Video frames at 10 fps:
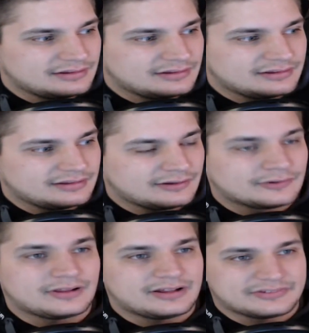Yeah,
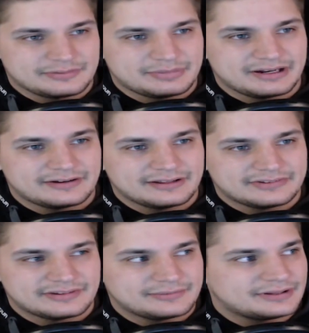Lost in Paradise.
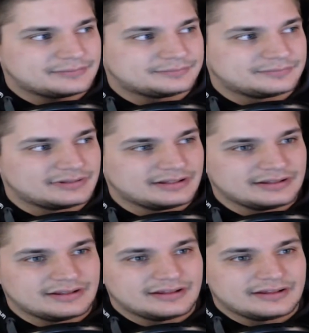There we go.
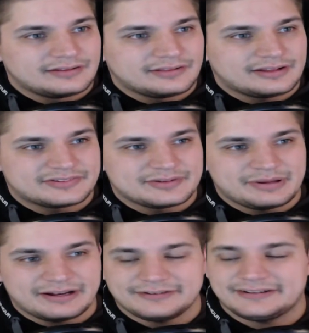Lost in
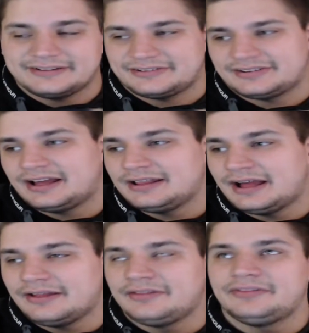Paradise.
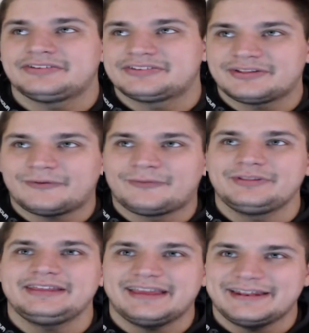This is the
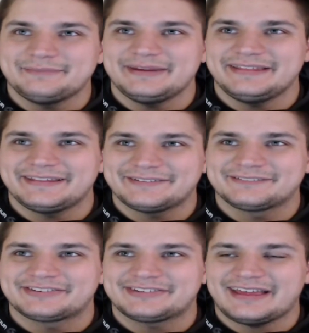only anime that I've
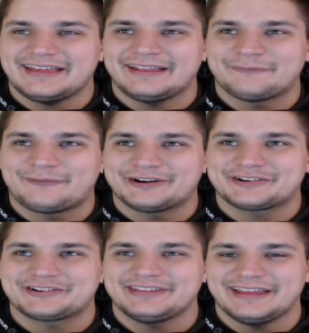sat and
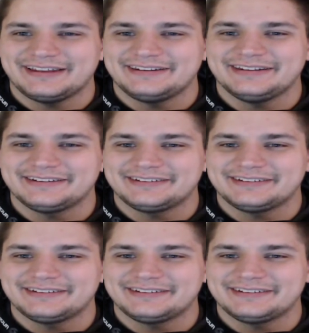watched the ending